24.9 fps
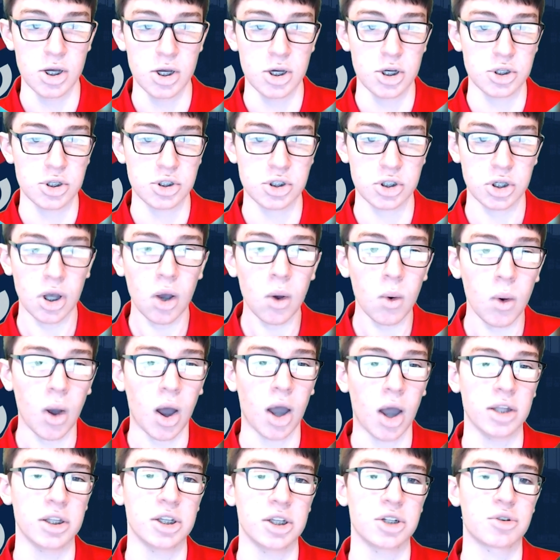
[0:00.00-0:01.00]
So
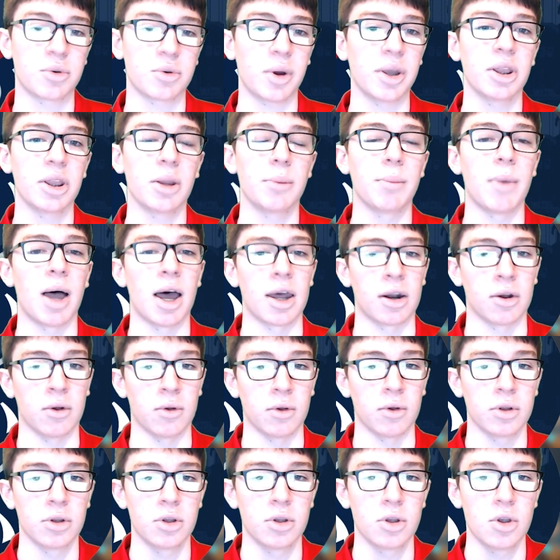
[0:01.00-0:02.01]
on to train the
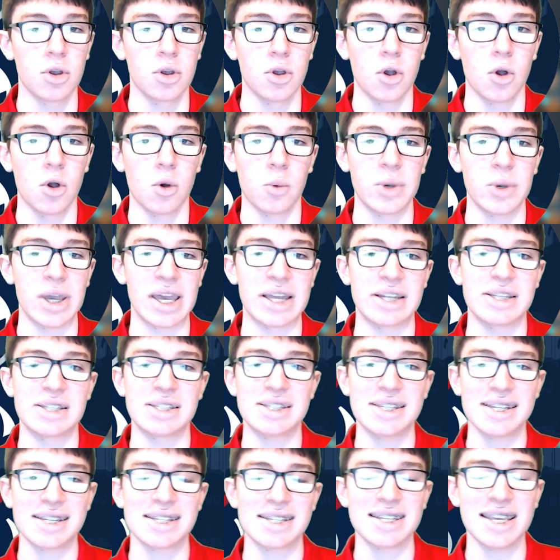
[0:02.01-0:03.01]
model. We had
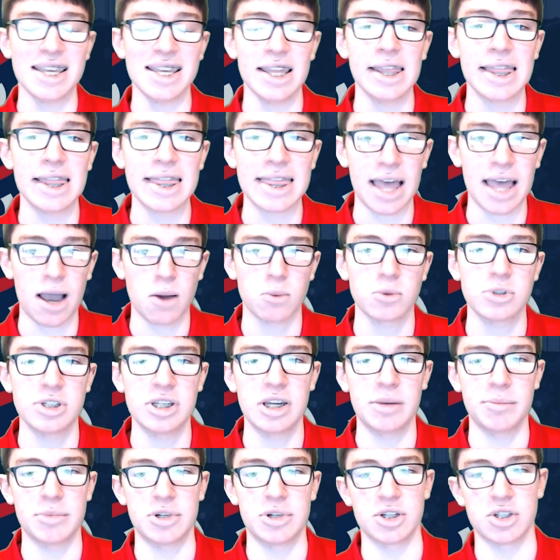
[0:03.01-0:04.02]
16,000
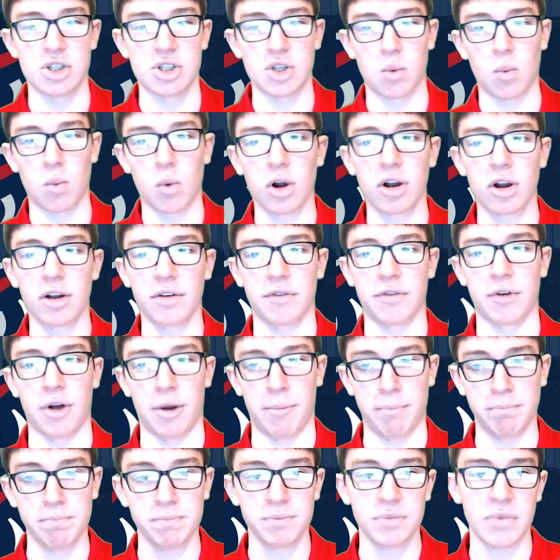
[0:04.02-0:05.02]
images to work
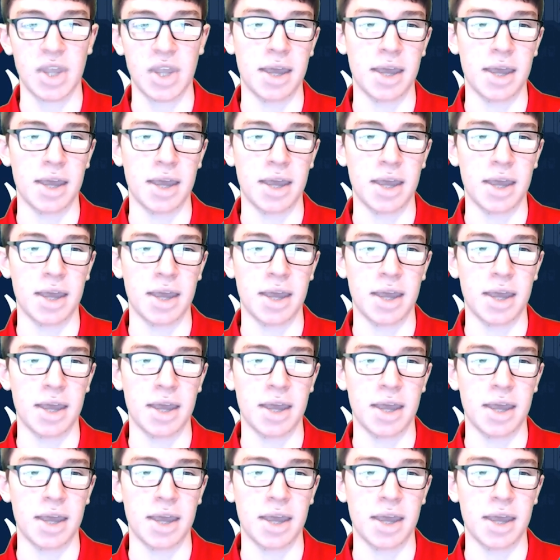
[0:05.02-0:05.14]
from